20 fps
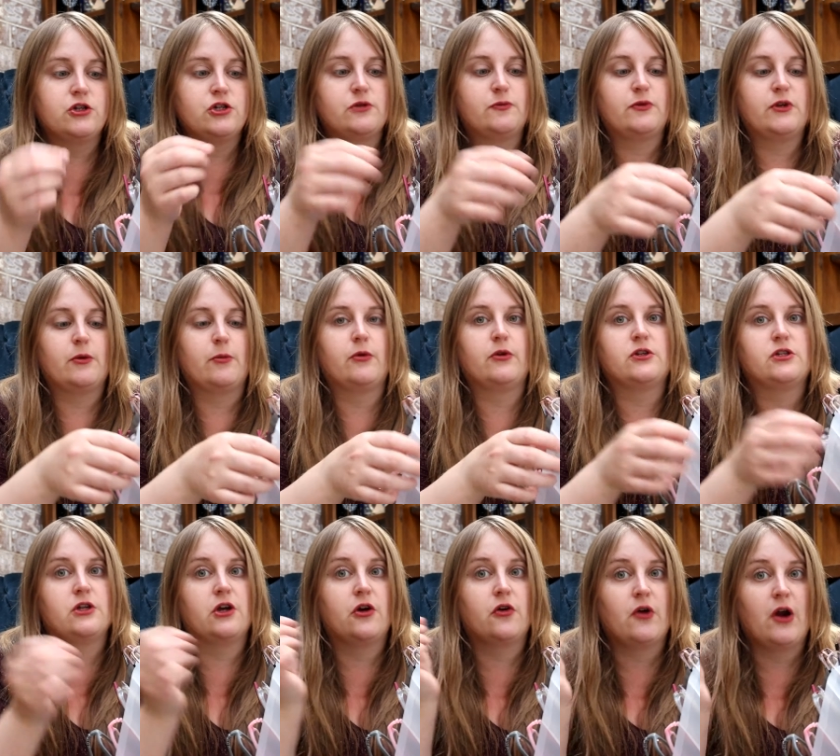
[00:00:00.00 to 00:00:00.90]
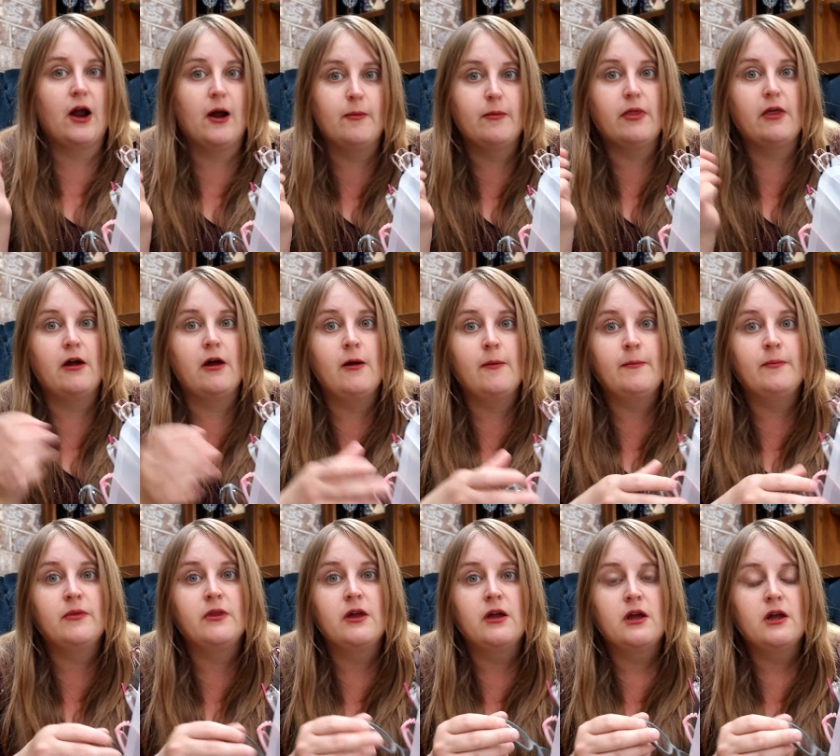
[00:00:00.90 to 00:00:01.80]
to just be able to grab
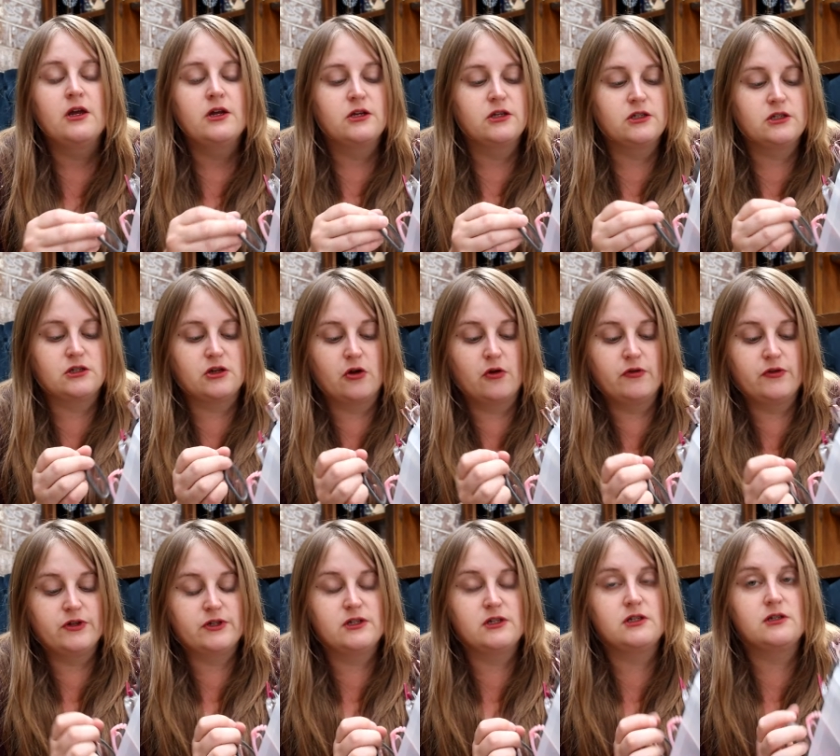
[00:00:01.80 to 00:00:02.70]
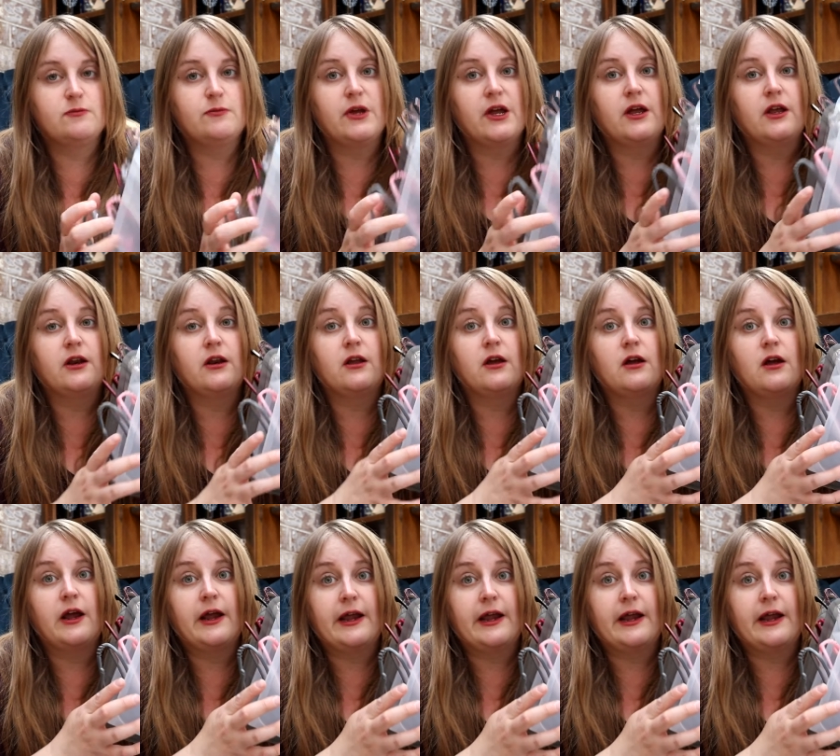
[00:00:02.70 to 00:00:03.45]
them. So this has been